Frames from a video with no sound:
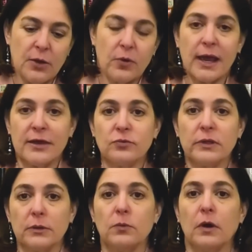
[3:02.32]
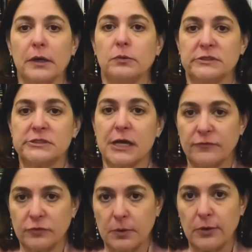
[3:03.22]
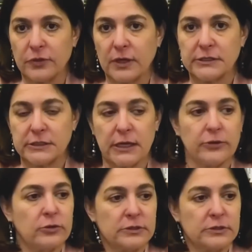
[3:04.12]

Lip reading: what I had really wanted was to have you both on together.